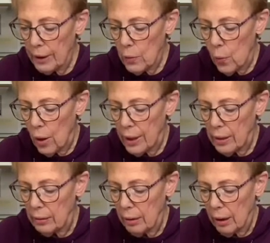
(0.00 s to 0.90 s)

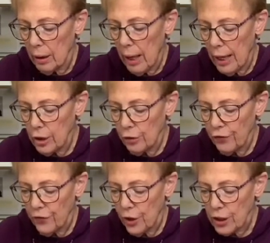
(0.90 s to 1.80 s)
would on your
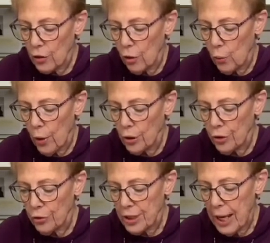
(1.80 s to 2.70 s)
foot or where
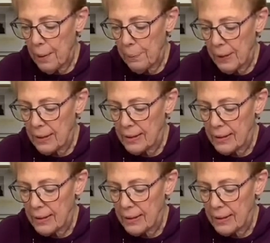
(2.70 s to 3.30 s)
your tape is.